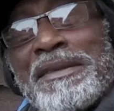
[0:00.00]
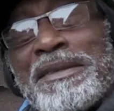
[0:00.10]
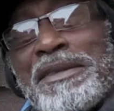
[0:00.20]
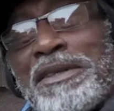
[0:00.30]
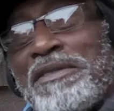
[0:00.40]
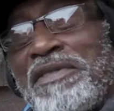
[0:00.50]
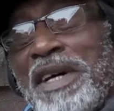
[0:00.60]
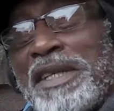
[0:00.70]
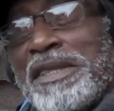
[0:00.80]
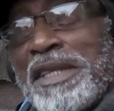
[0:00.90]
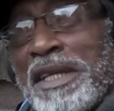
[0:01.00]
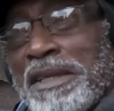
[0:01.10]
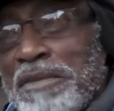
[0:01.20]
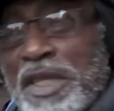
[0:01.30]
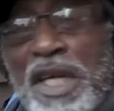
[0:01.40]
So you find, say,
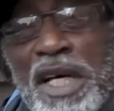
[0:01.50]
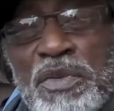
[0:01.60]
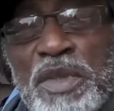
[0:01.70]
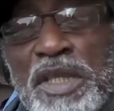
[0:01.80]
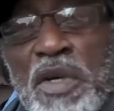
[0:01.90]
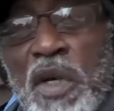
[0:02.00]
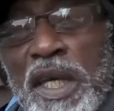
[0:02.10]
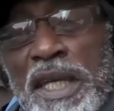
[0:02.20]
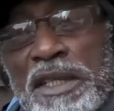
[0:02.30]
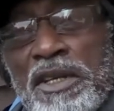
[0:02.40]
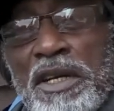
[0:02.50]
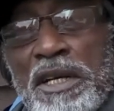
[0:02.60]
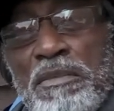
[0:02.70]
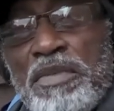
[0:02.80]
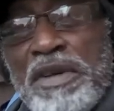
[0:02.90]
because we don't get none
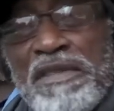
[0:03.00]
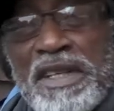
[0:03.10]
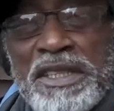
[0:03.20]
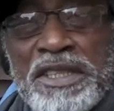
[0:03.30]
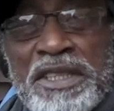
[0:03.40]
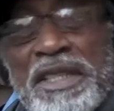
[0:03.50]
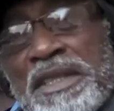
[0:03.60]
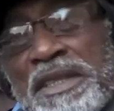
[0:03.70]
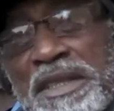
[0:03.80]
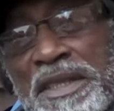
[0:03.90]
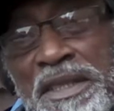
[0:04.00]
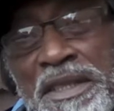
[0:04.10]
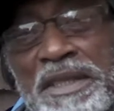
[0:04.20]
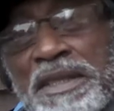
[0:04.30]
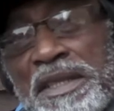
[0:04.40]
of the privilege,
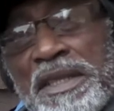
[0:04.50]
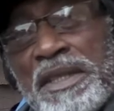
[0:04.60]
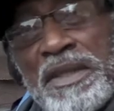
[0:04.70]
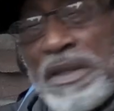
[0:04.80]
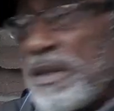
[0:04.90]
see,